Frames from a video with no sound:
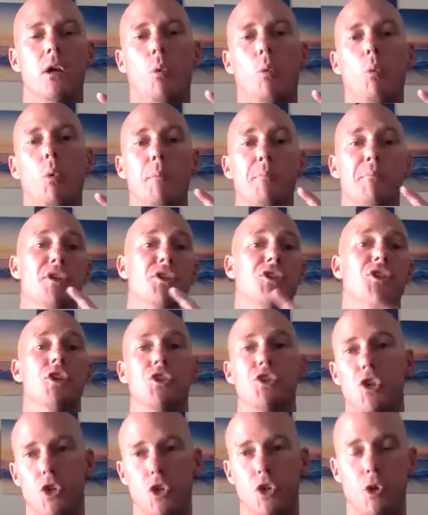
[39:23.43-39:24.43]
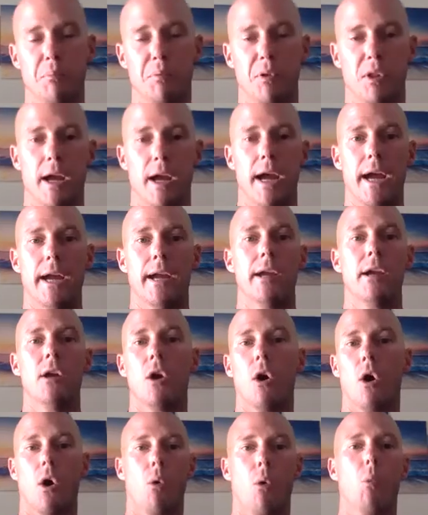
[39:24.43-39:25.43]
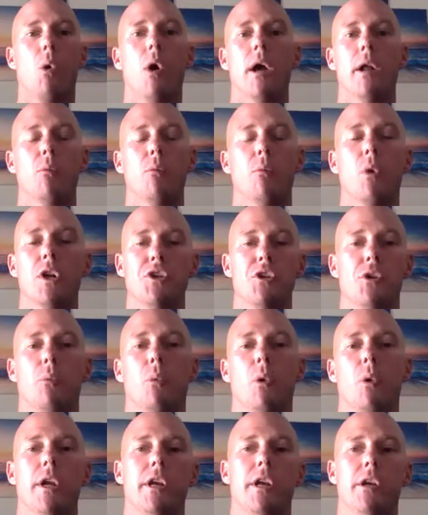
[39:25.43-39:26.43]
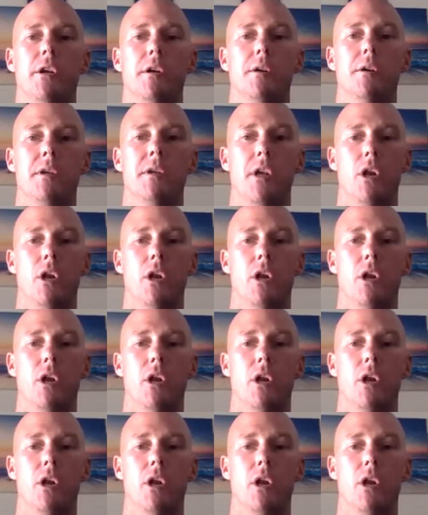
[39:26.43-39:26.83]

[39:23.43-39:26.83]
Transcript: what position you play or what are your